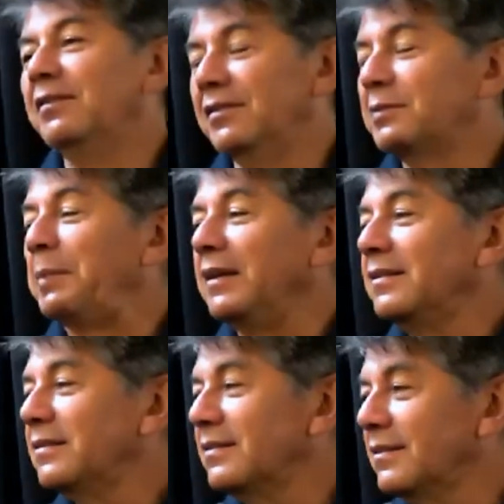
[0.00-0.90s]

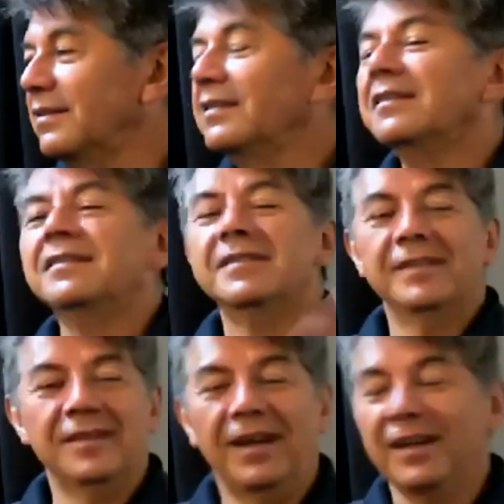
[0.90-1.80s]
space,
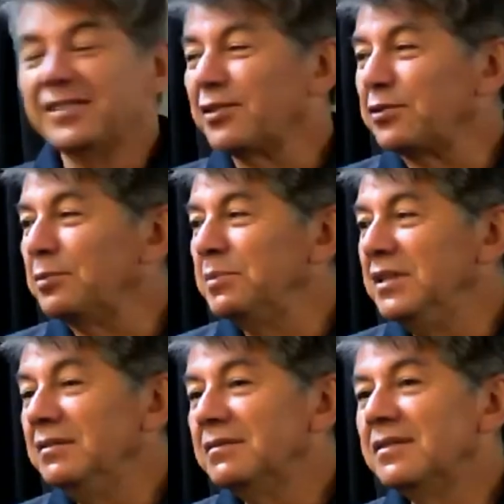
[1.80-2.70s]
astronomy,